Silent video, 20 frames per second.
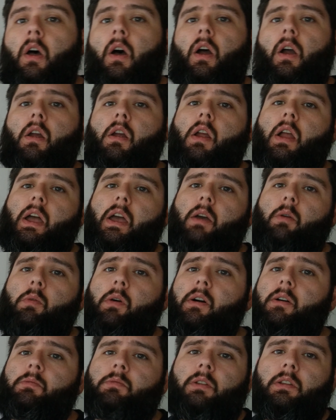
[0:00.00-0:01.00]
Alright,
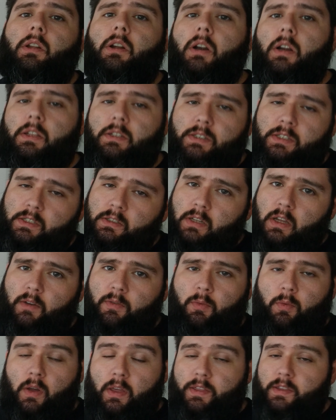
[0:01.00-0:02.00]
welcome to Learning
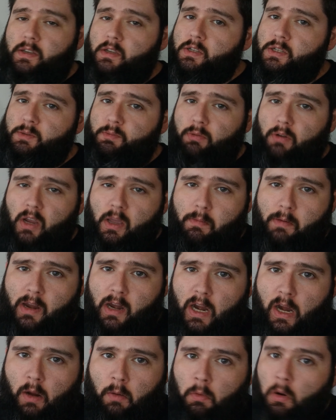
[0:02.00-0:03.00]
Stuff with
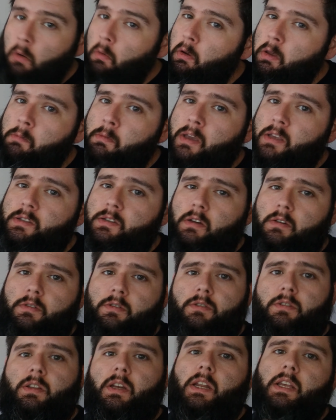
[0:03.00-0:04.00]
Sprayberry, where we make
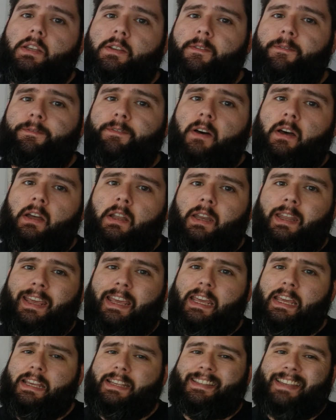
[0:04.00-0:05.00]
social studies fun,
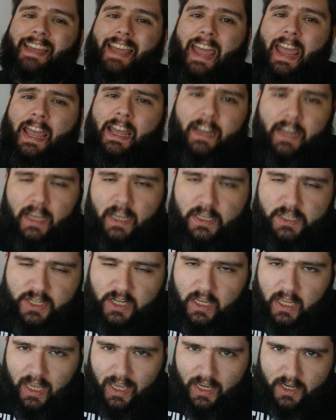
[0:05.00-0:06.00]
easy, and
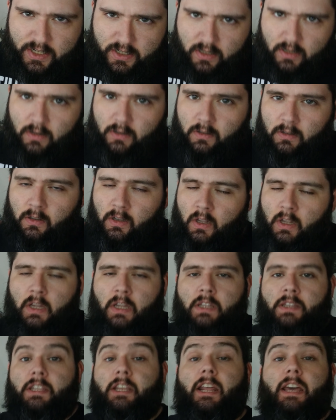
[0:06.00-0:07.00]
educational.
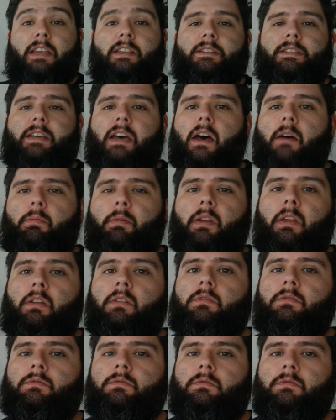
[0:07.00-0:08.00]
Today's topic,
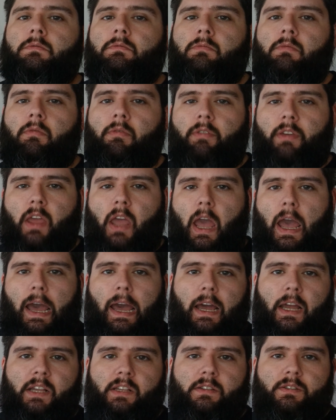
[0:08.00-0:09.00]
the
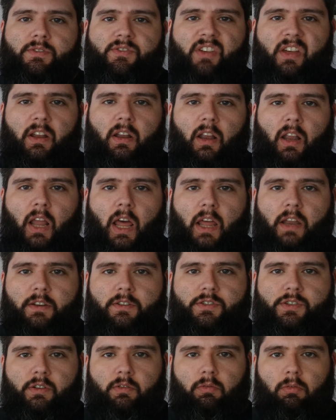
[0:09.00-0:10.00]
acts that
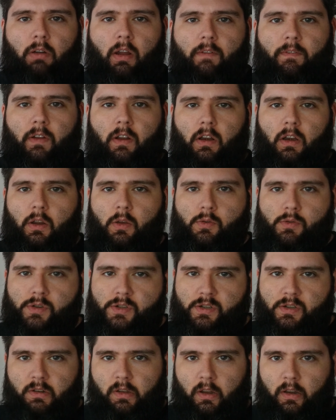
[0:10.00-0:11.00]
led to
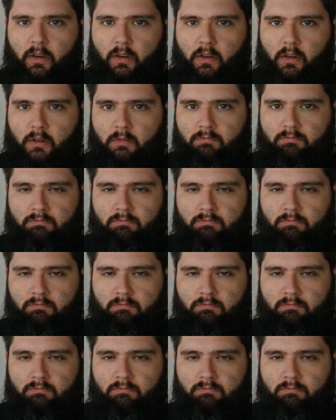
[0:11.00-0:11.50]
revolution.